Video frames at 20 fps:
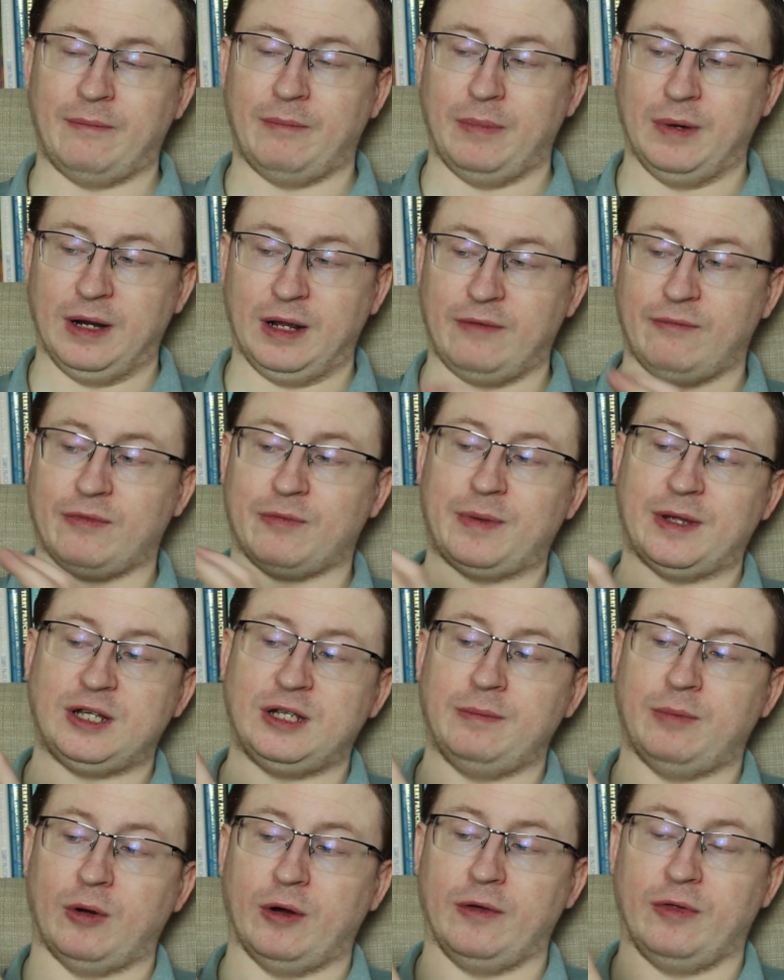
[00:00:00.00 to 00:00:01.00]
believe,
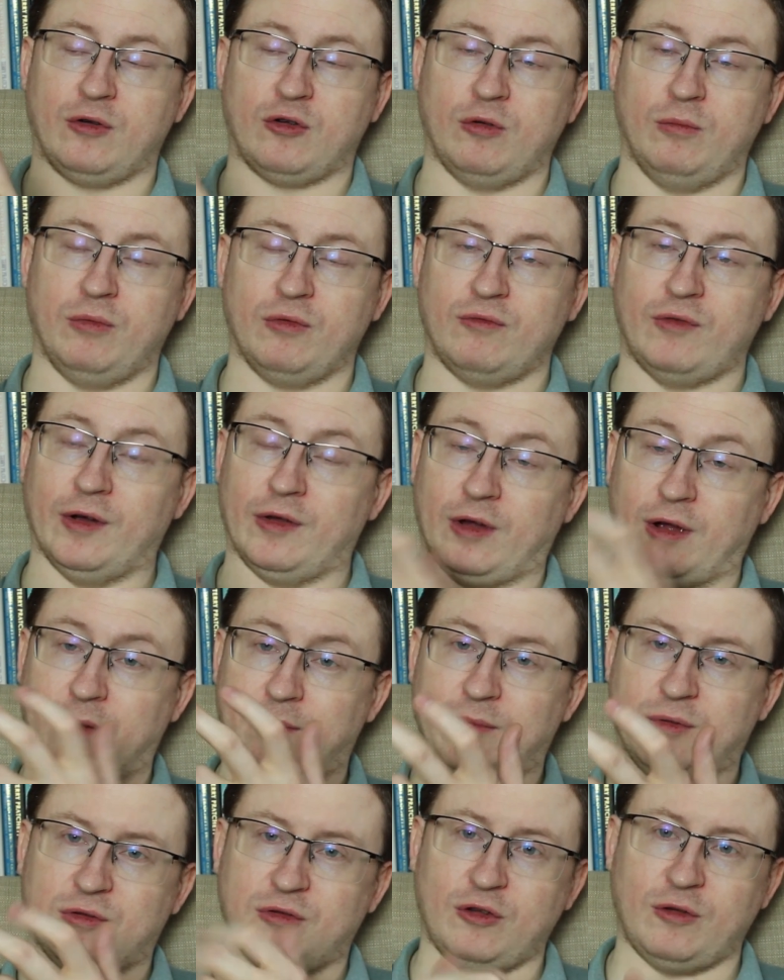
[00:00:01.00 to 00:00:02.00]
especially by The Compass Road, I
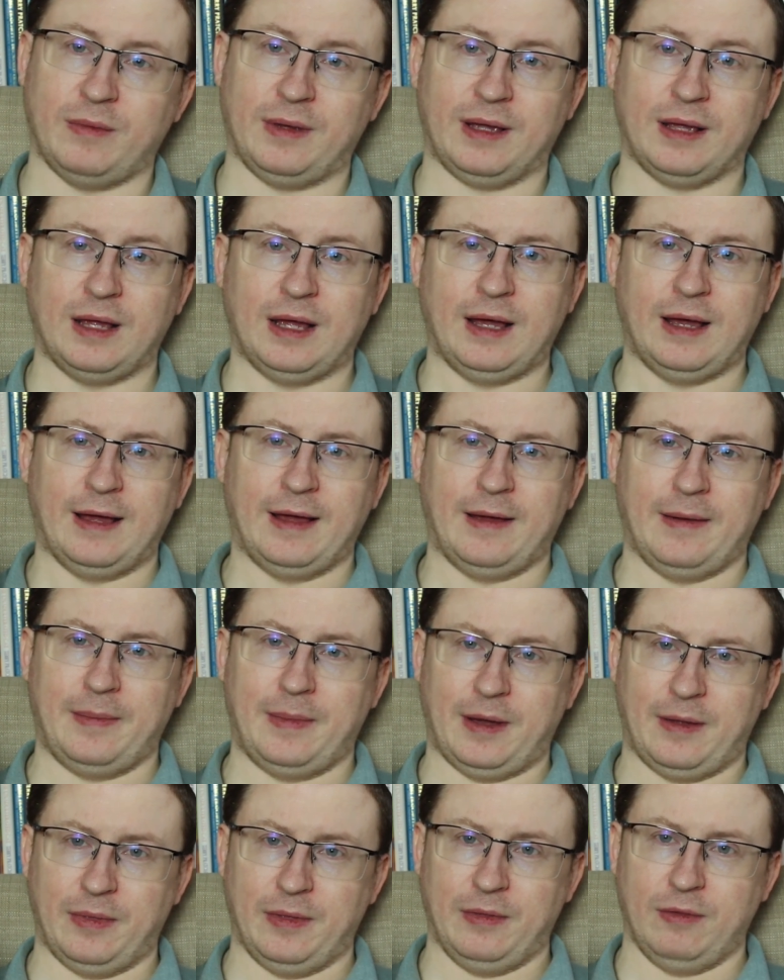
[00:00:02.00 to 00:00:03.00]
am assuming,
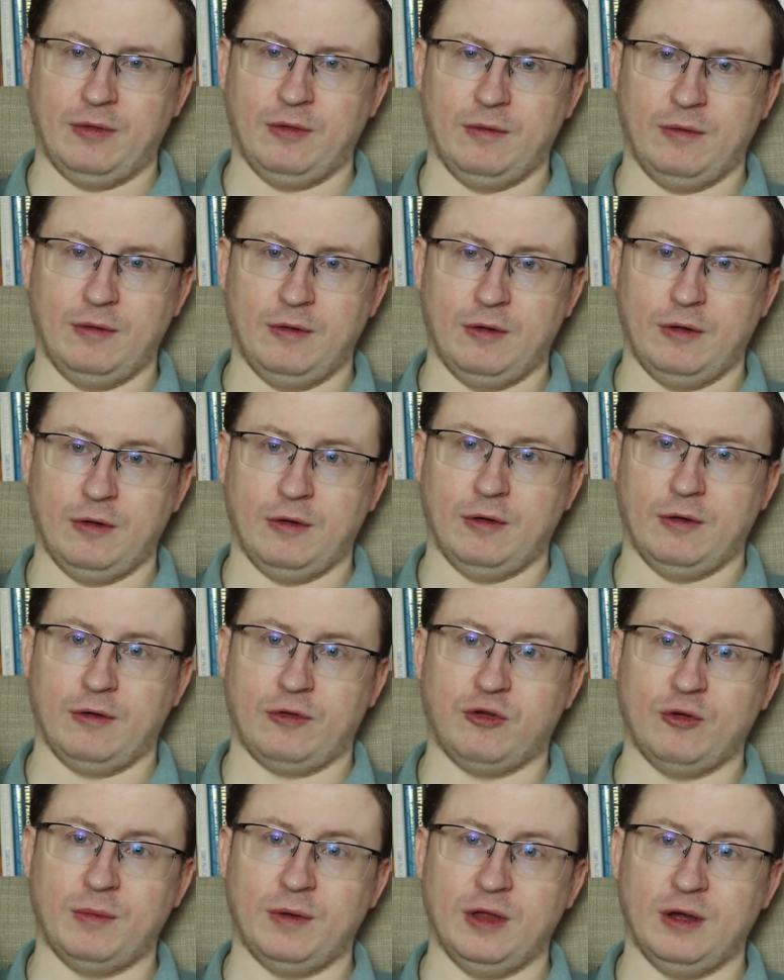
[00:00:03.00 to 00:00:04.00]
but
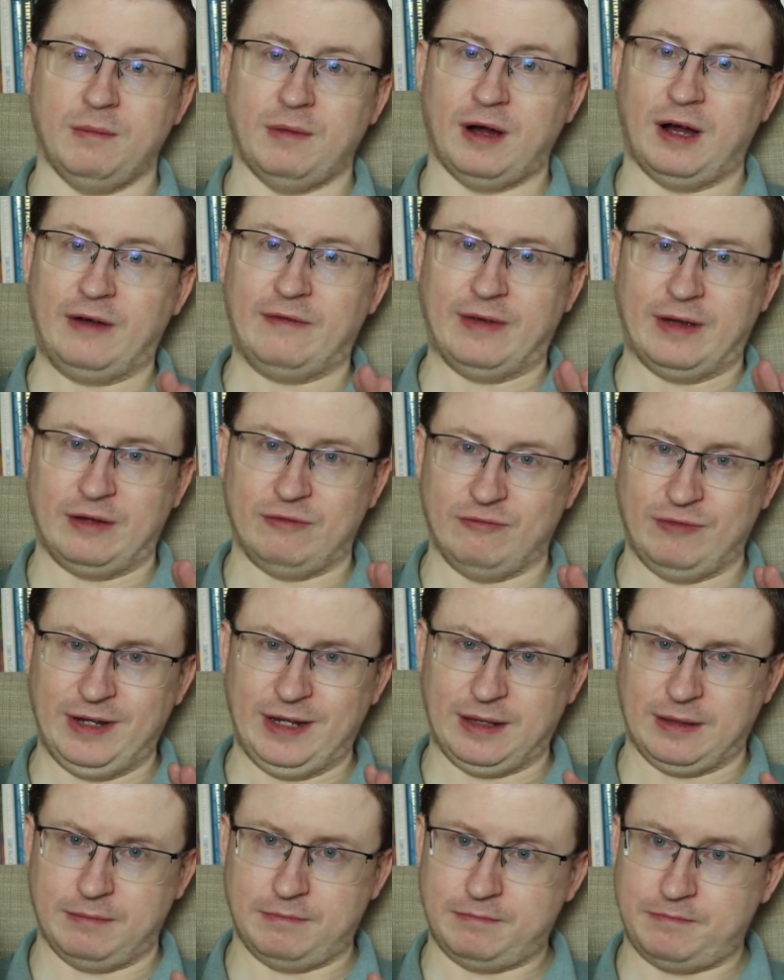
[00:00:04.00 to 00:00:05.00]
some of them are very
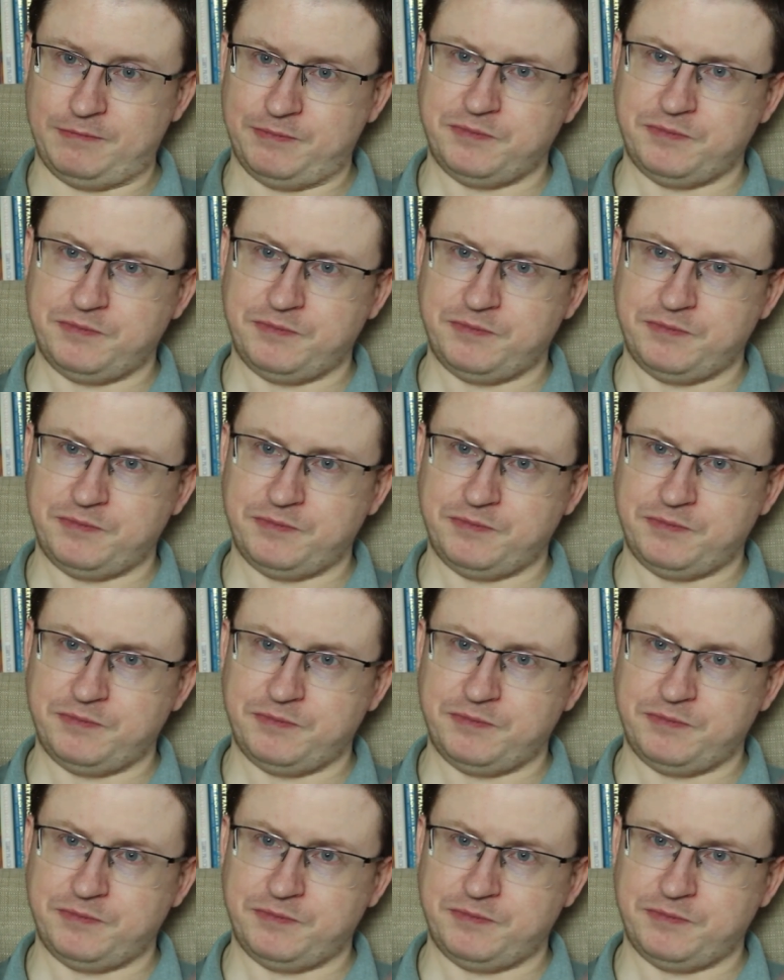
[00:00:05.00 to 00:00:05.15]
recent,